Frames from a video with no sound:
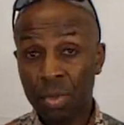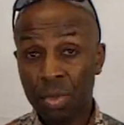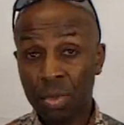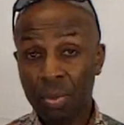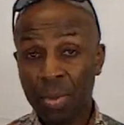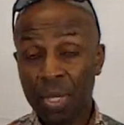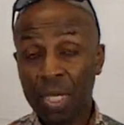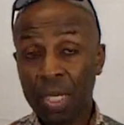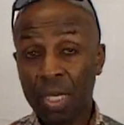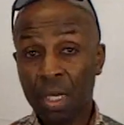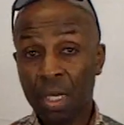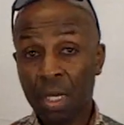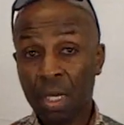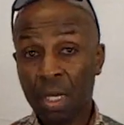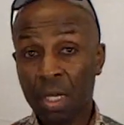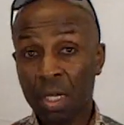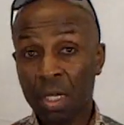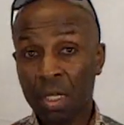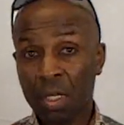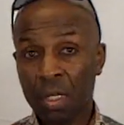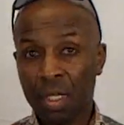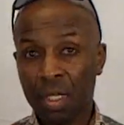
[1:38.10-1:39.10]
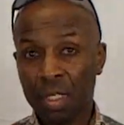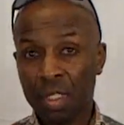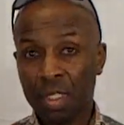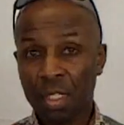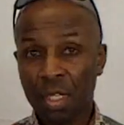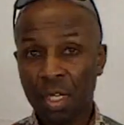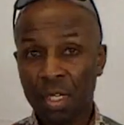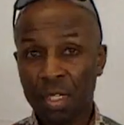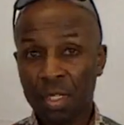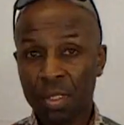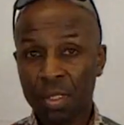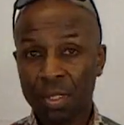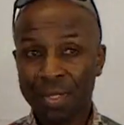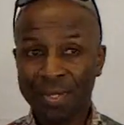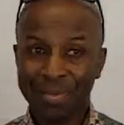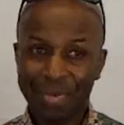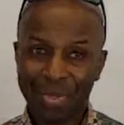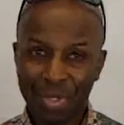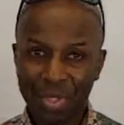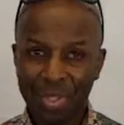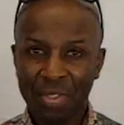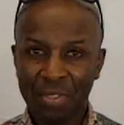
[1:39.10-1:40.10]
to make a site,
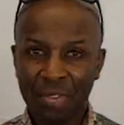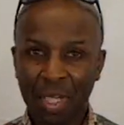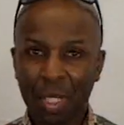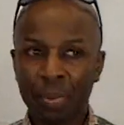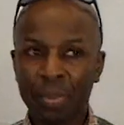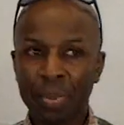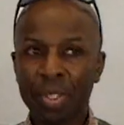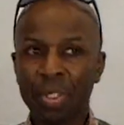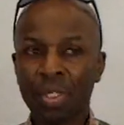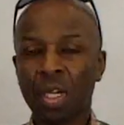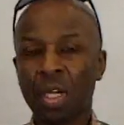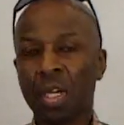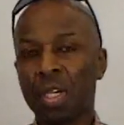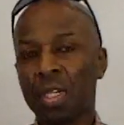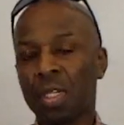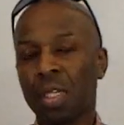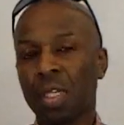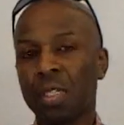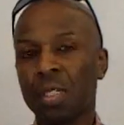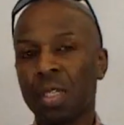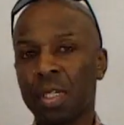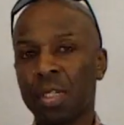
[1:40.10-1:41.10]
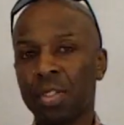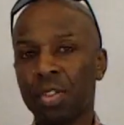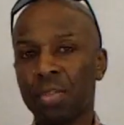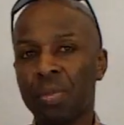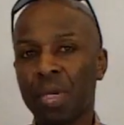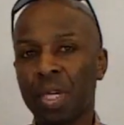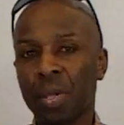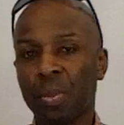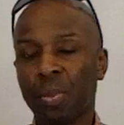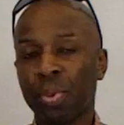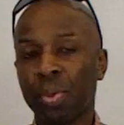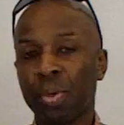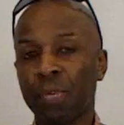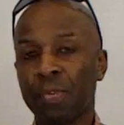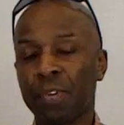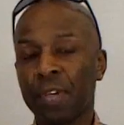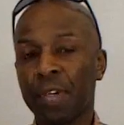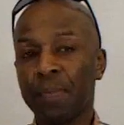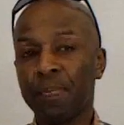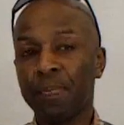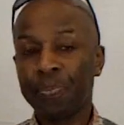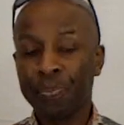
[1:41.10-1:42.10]
to develop a site, and to make a
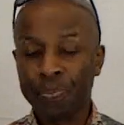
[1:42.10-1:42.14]
profit.